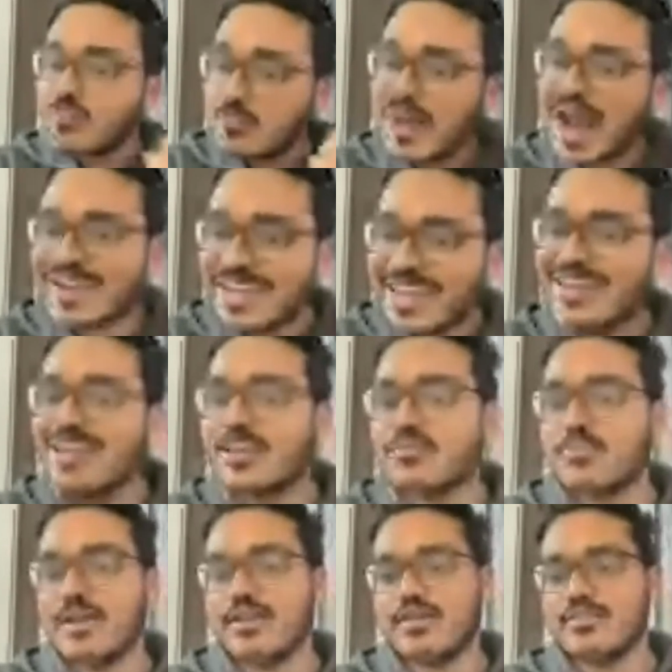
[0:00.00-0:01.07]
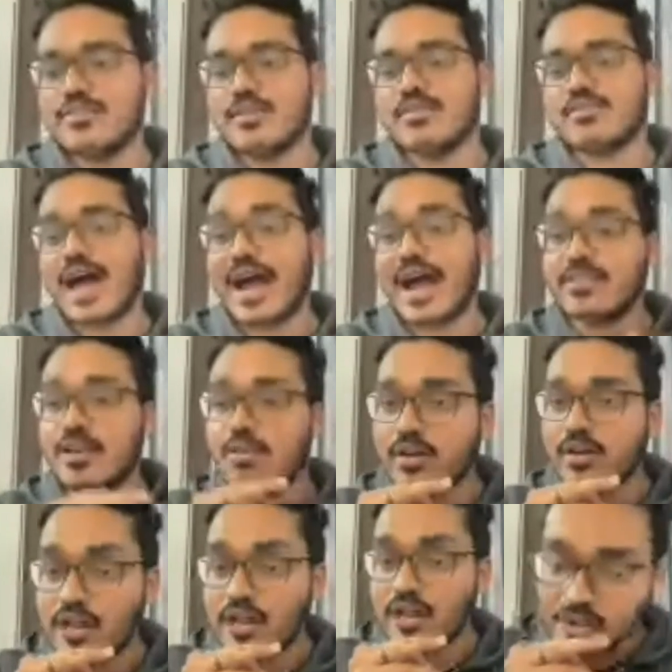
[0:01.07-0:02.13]
So always prioritize
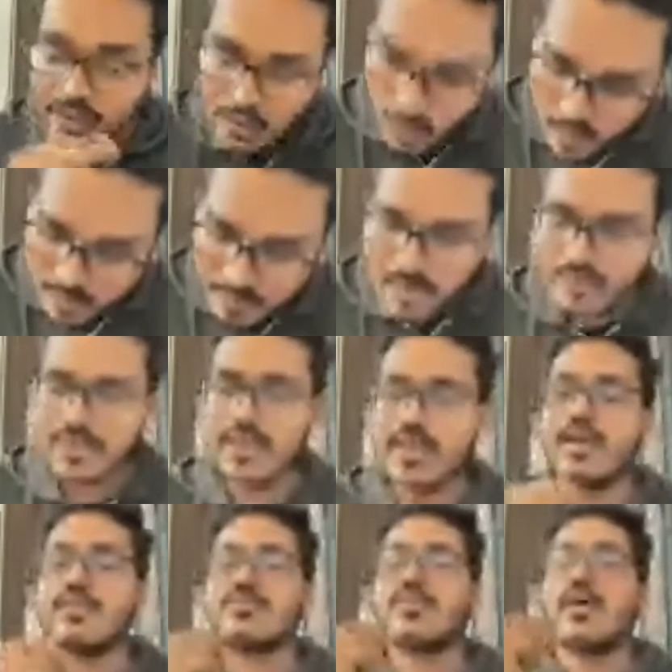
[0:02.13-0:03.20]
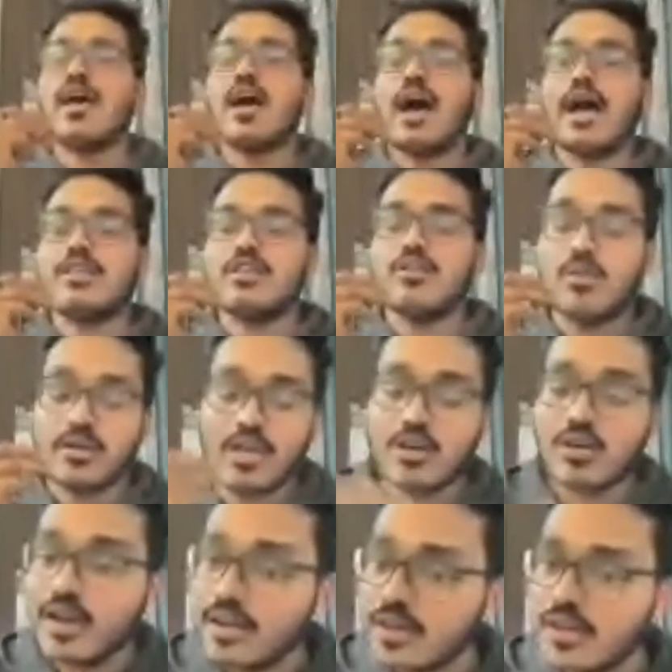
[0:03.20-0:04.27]
practical experiences, either working on the own
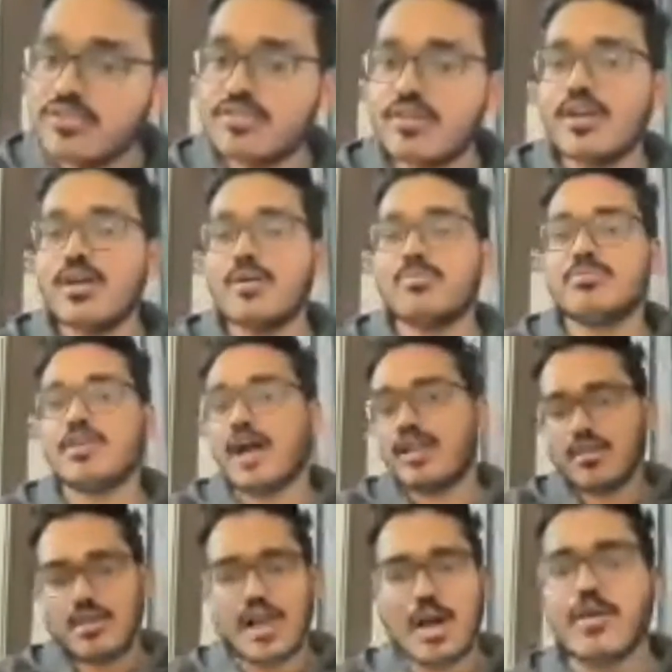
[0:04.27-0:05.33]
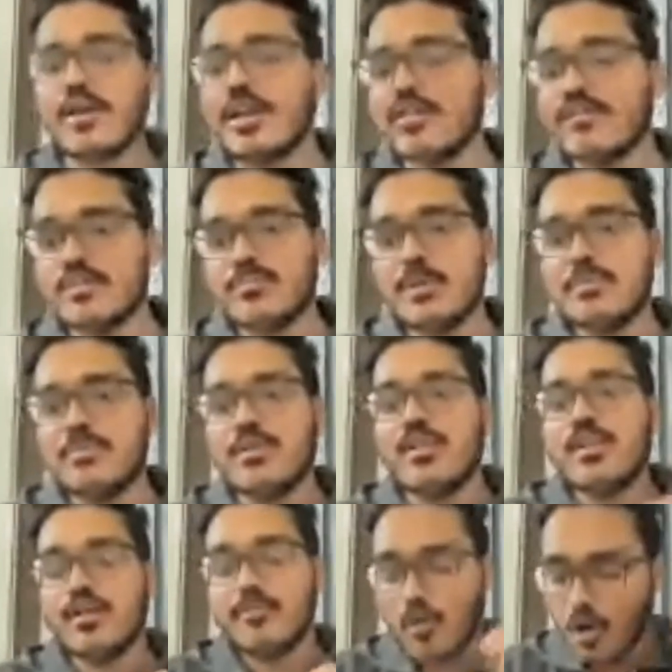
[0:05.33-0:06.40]
projects, either working on internships,
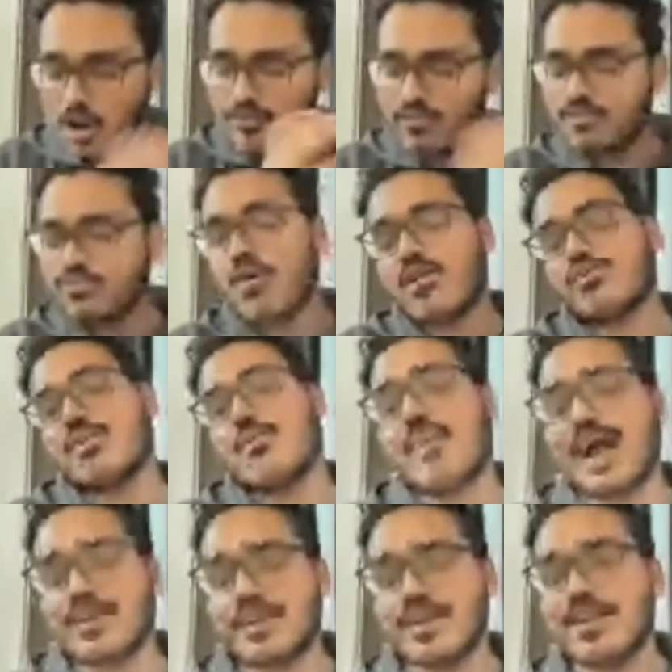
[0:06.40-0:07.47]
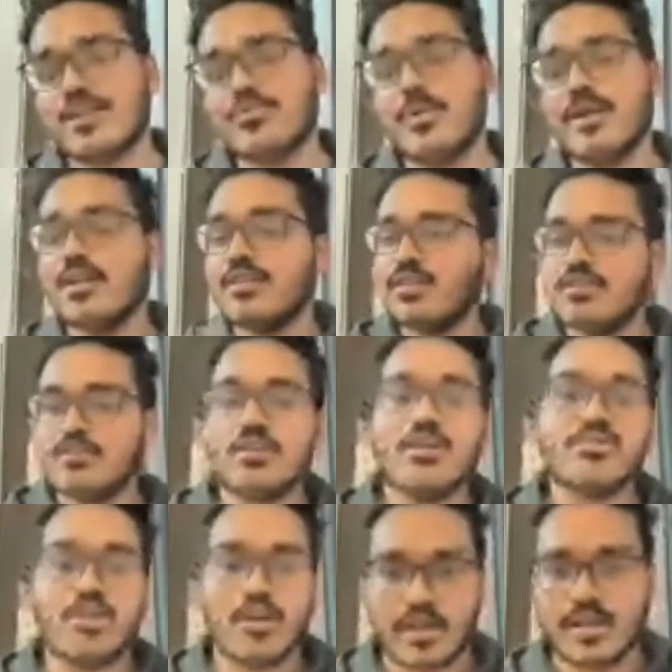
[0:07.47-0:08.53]
either collaborating with people. Always focus on
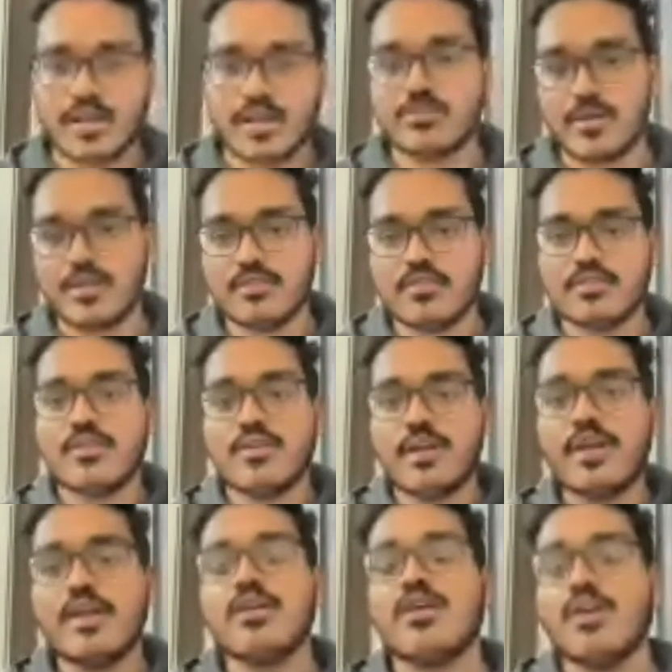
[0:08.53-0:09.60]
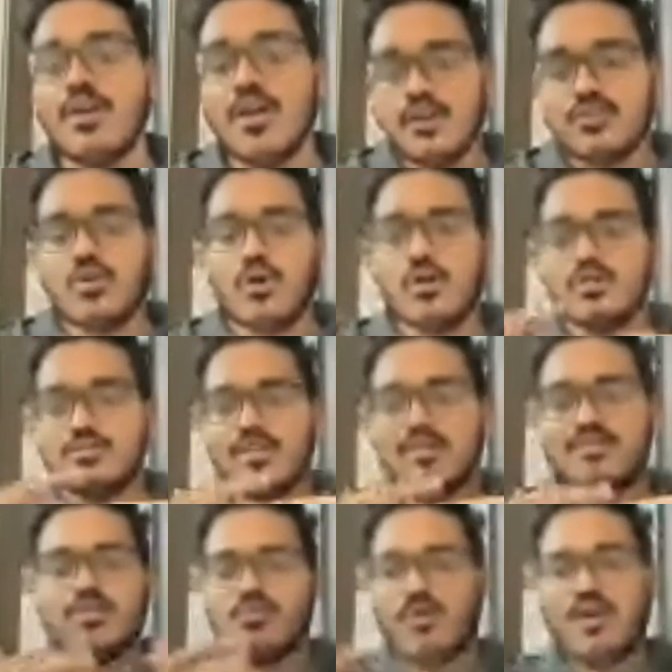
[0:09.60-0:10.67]
practical experience instead of theoretical experience,
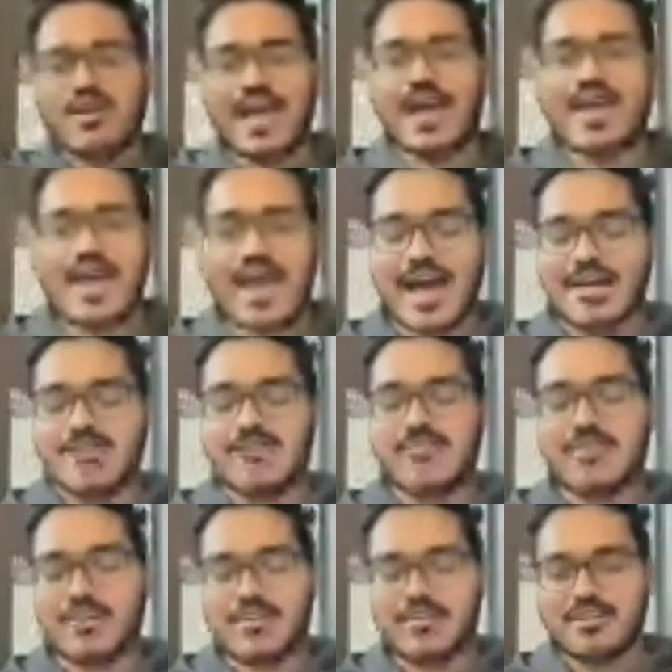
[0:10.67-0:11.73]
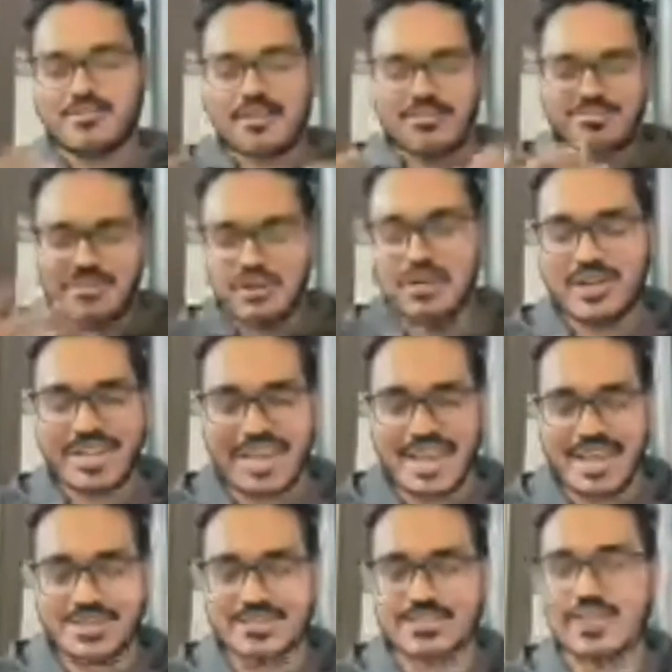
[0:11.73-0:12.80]
right? So this is what I have,
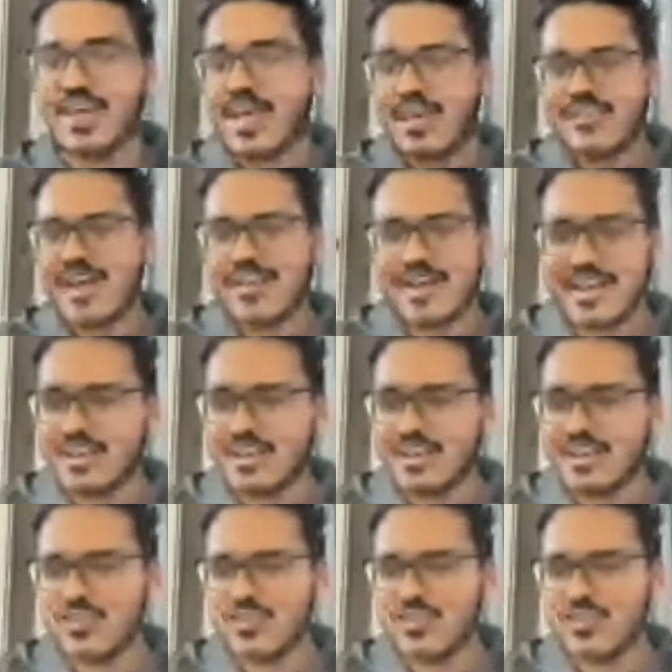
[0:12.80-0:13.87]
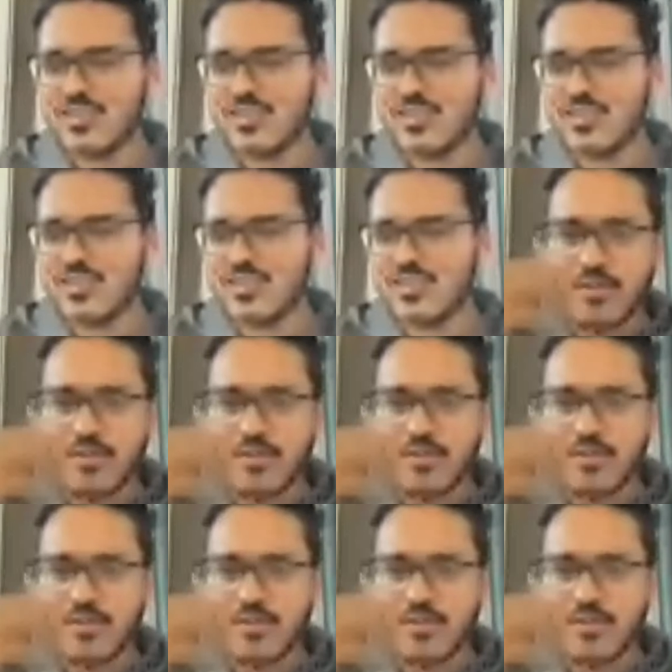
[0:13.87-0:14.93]
a few takes. We are running short
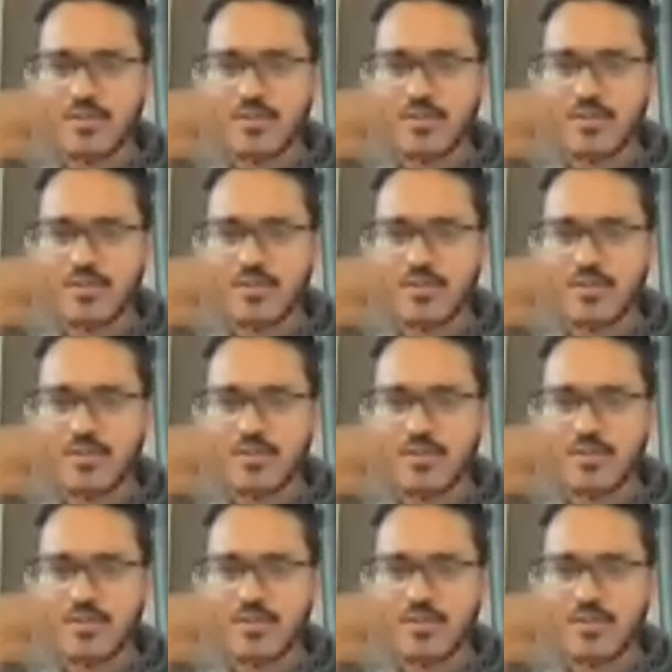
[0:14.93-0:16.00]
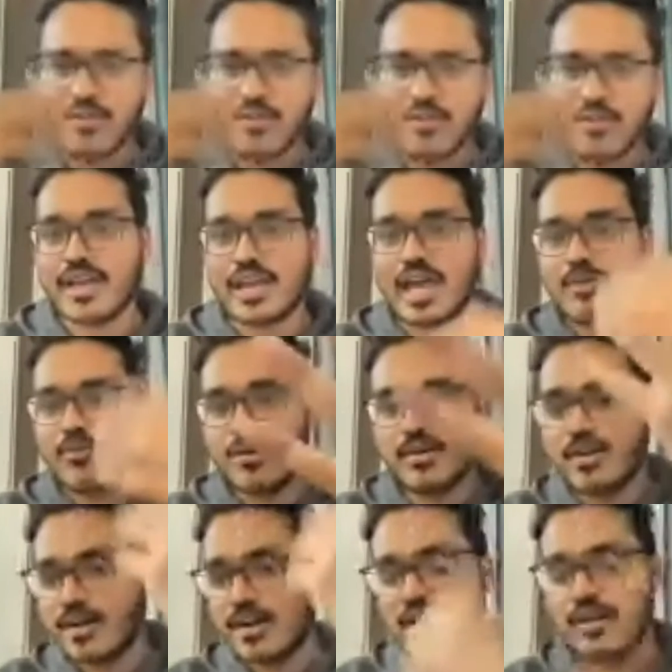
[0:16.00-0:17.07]
of time. I would really want to, cut
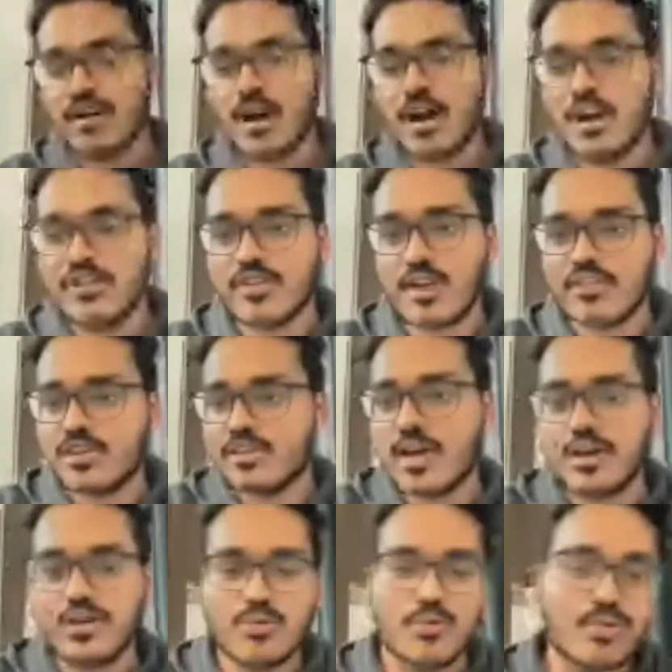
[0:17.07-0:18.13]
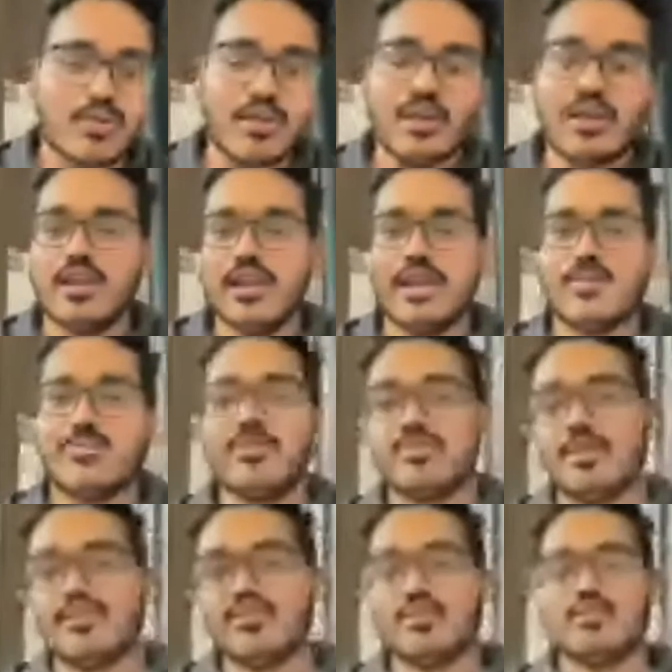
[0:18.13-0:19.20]
short, and I would urge Akshita to
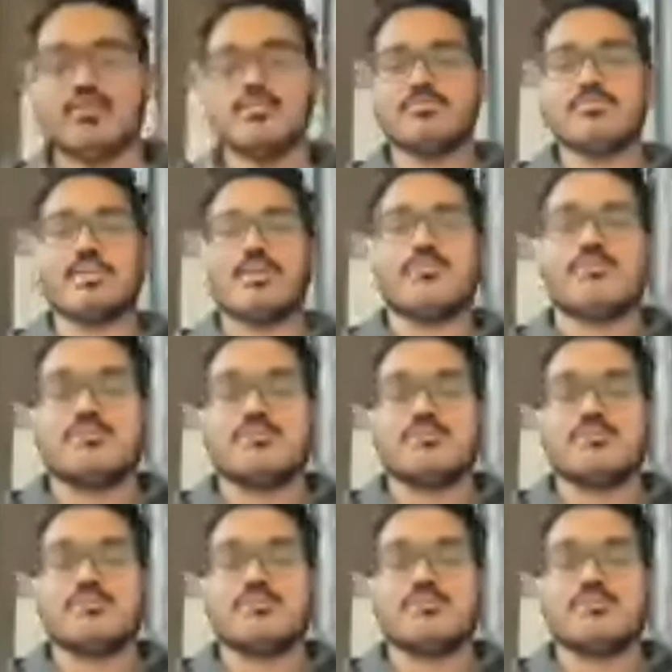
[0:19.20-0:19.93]
lead up the session.